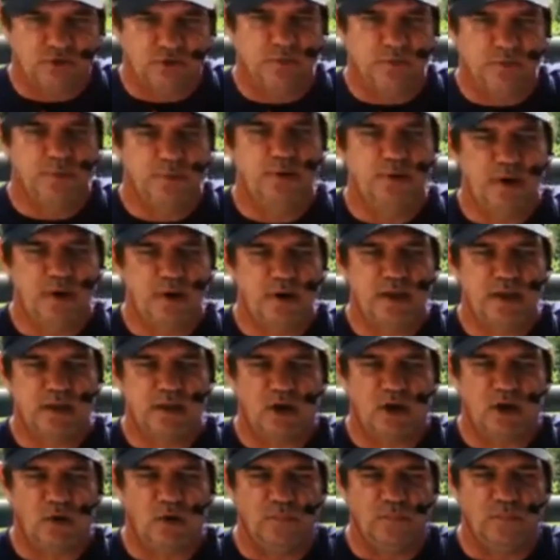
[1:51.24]

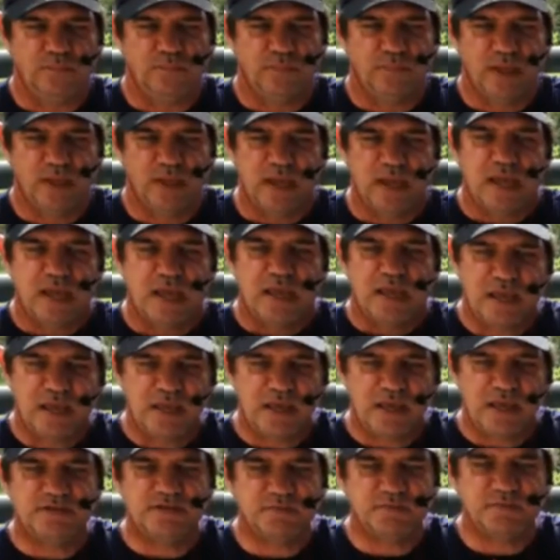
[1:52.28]
Pareko.
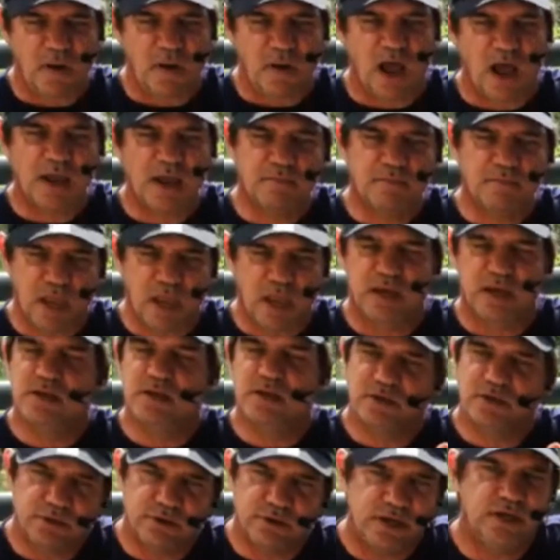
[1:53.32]
He's my main
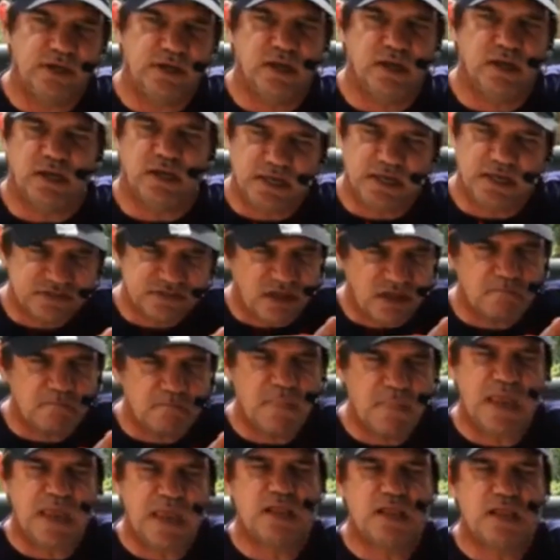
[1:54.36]
ingredient. He's the
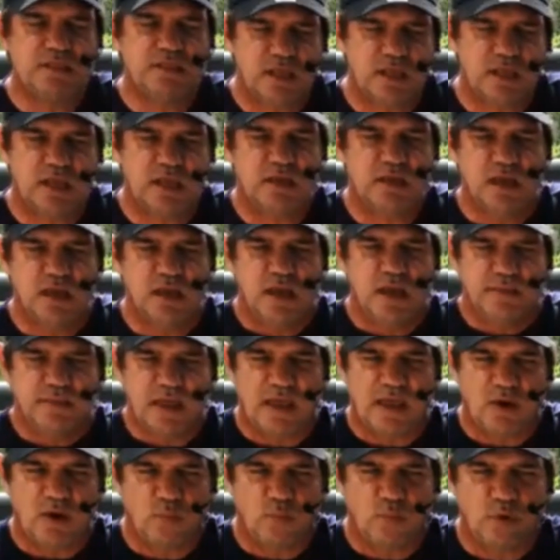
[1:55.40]
main thing that
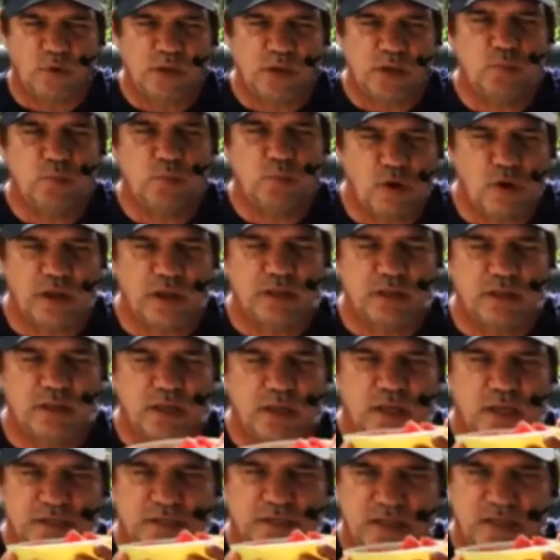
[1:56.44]
we want
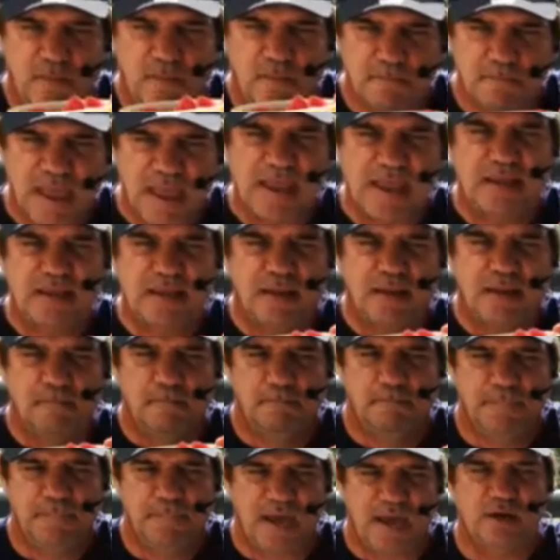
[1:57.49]
to make
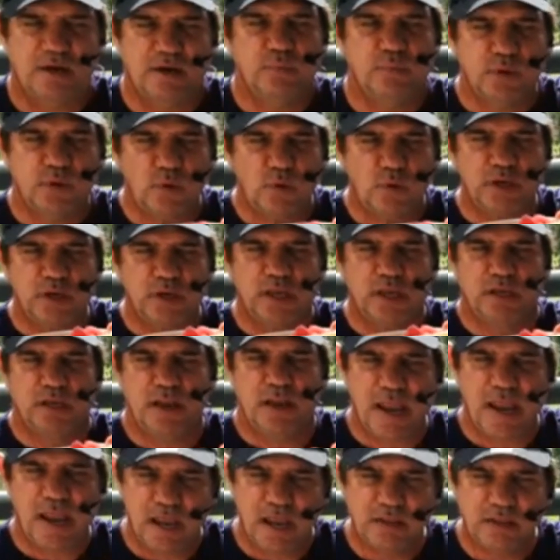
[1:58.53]
better. We want to
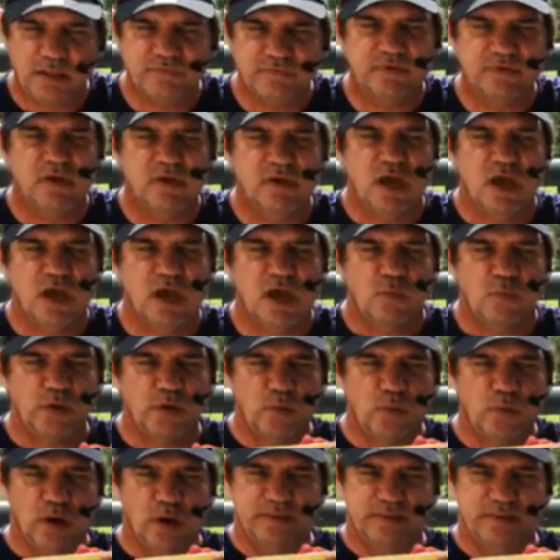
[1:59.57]
enhance. We
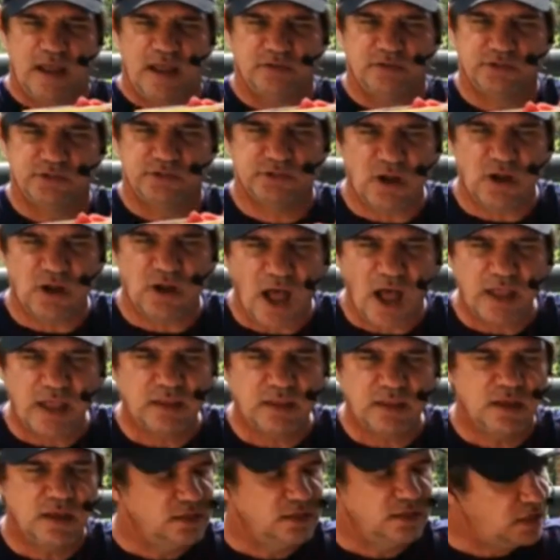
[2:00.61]
want that shot
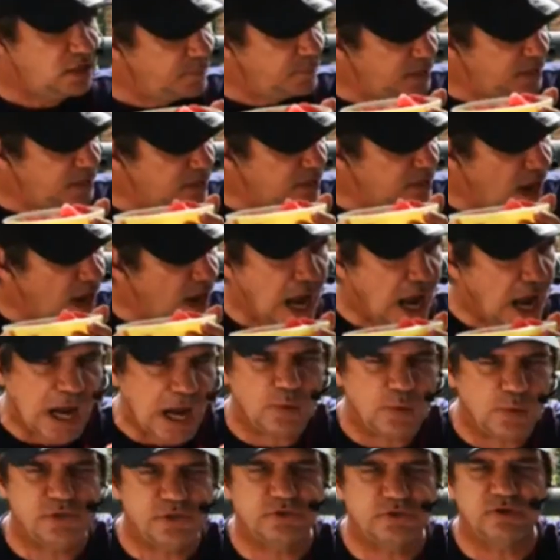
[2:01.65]
to be the
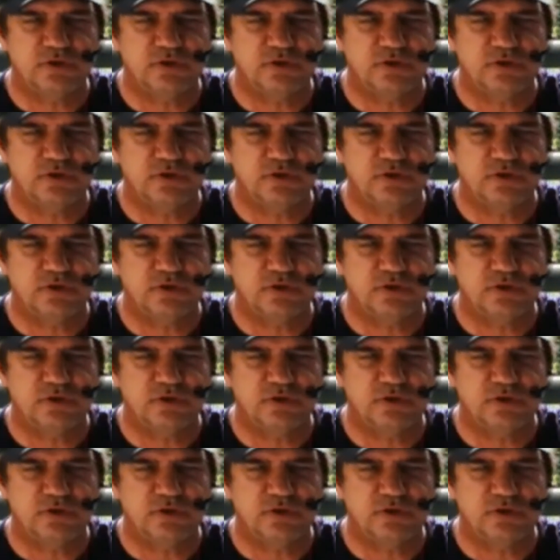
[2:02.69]
howitzer,